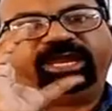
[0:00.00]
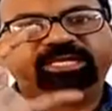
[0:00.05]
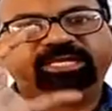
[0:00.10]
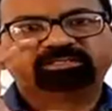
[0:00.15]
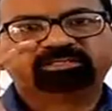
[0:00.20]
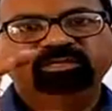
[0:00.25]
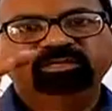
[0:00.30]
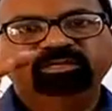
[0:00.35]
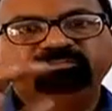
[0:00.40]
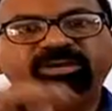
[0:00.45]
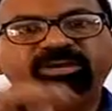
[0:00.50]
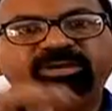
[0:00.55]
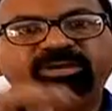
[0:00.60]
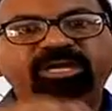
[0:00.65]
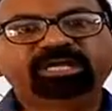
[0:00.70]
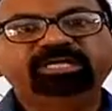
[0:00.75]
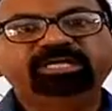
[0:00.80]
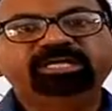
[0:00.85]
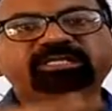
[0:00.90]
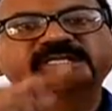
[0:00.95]
but
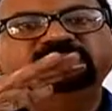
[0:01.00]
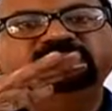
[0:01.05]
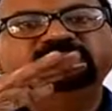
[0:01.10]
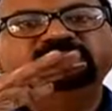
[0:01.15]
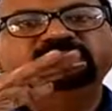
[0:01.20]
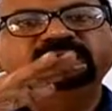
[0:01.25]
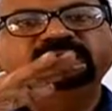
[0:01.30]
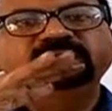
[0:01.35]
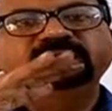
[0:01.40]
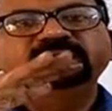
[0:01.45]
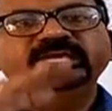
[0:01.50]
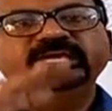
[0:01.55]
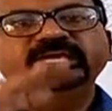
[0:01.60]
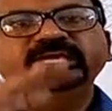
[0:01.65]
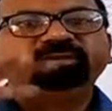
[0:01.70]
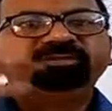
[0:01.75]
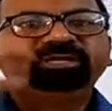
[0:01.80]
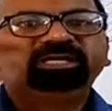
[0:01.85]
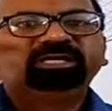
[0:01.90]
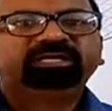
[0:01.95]
it will be clear
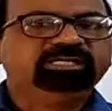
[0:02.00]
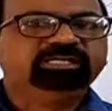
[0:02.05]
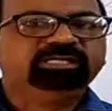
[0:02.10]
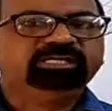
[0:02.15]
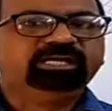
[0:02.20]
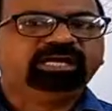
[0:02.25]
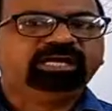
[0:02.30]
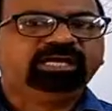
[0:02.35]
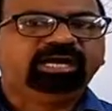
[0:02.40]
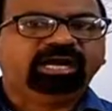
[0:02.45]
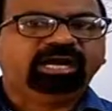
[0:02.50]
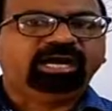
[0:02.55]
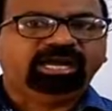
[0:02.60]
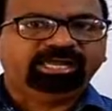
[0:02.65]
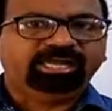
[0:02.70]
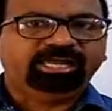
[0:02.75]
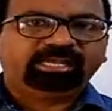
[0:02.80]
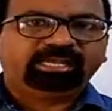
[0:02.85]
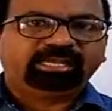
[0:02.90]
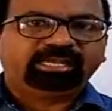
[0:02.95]
in the higher
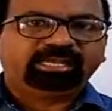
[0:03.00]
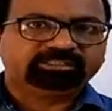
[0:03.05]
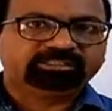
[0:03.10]
classes.